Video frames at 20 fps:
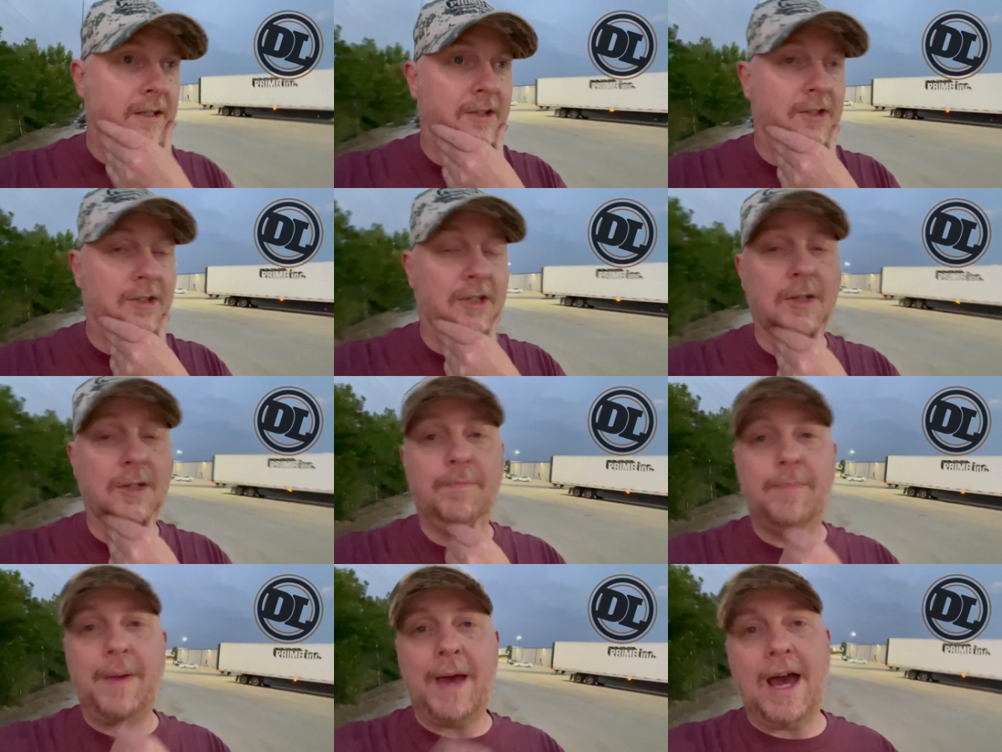
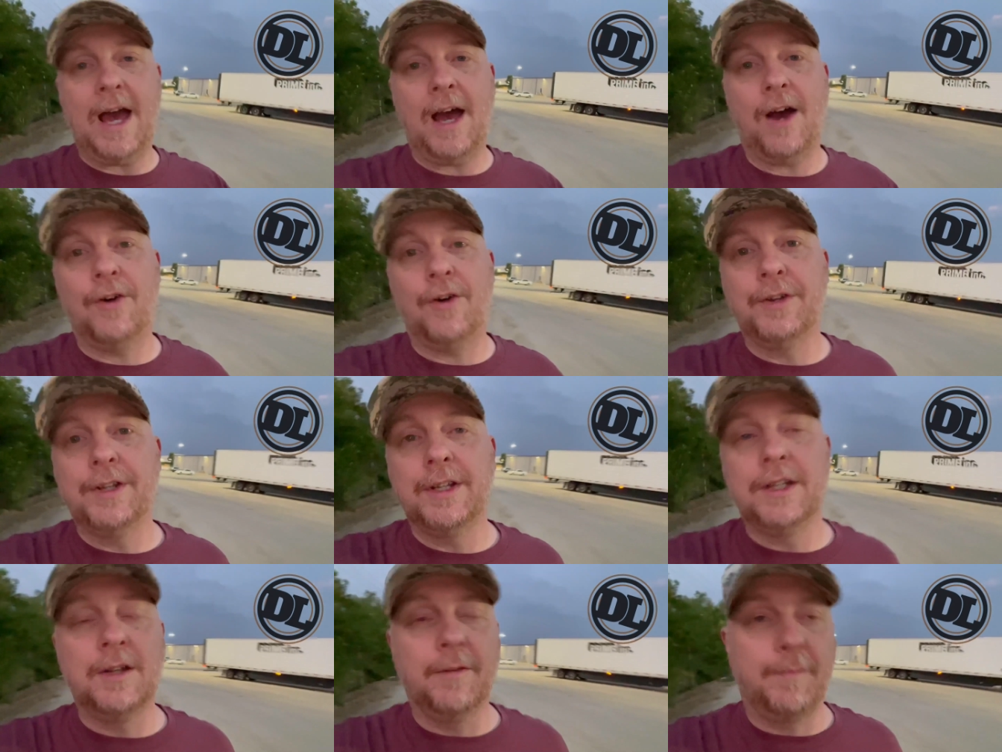She
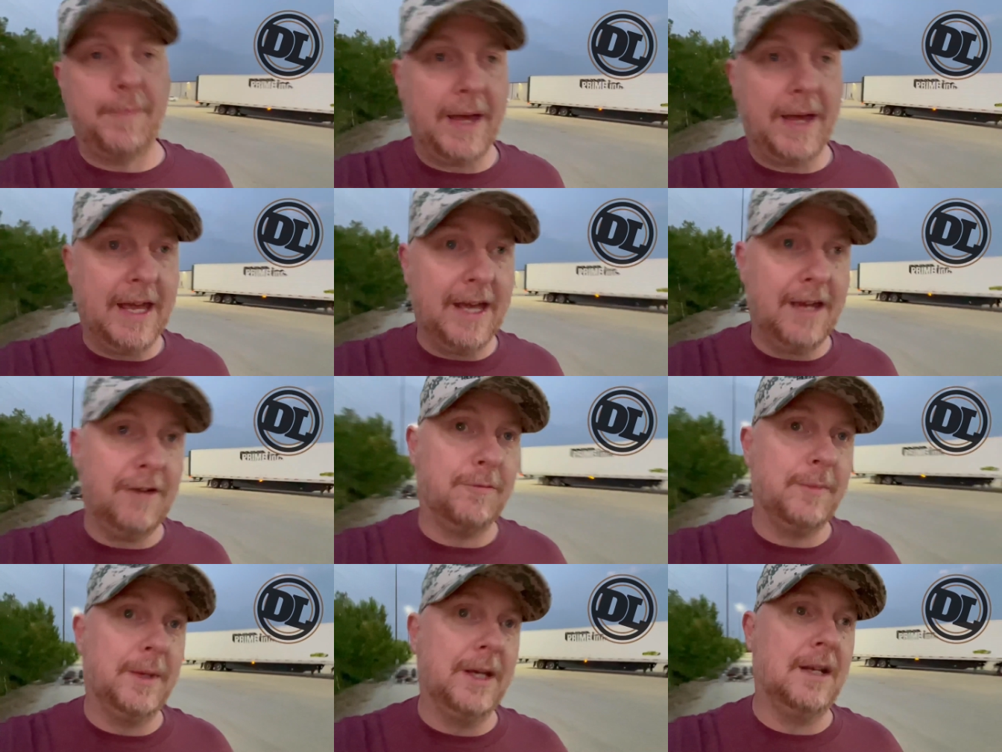pounded the
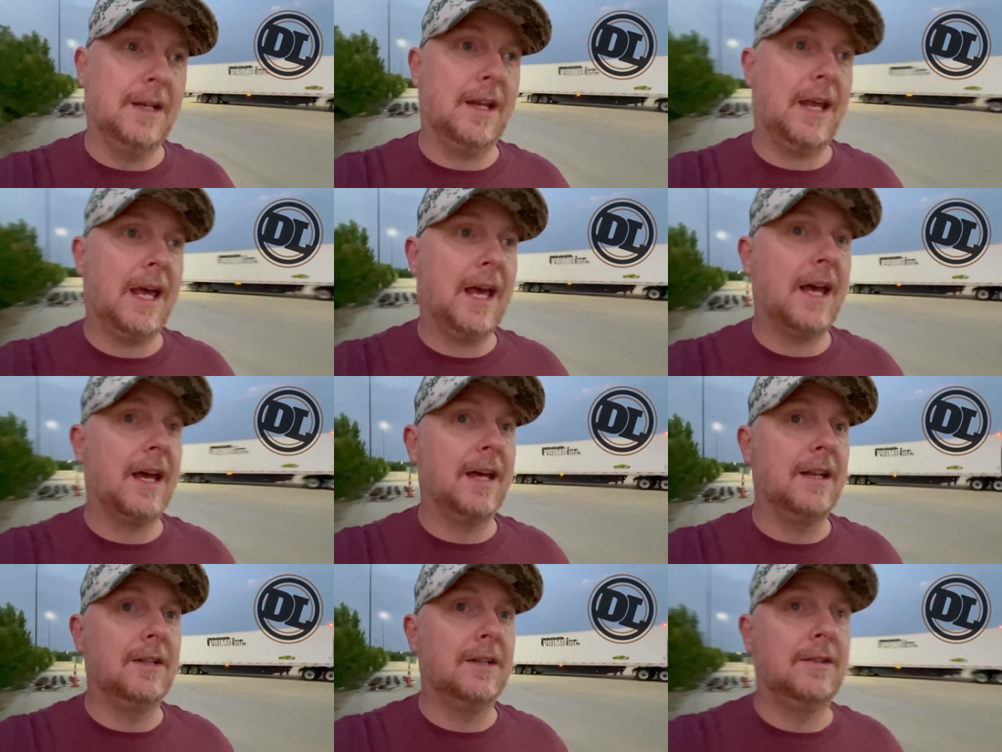pavement
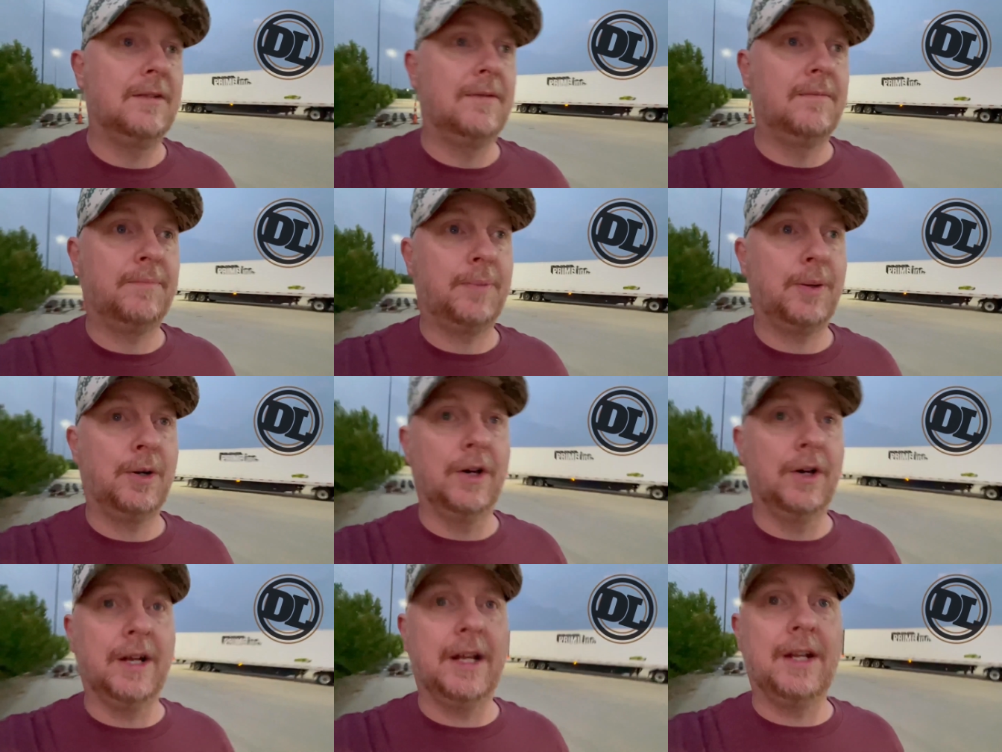and
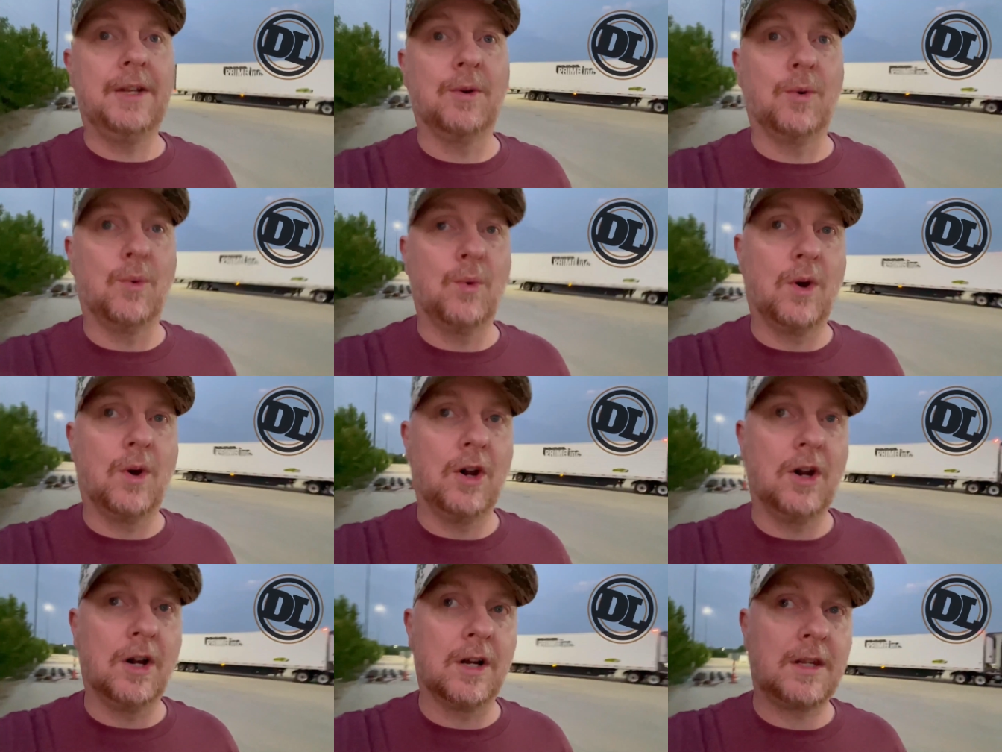put in the
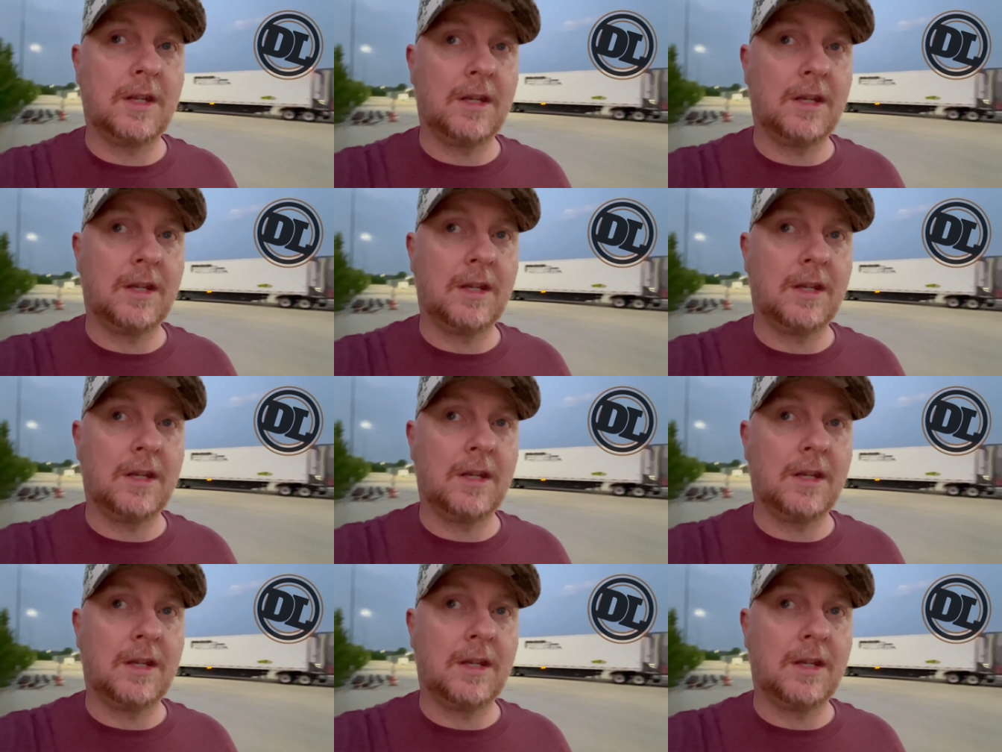work.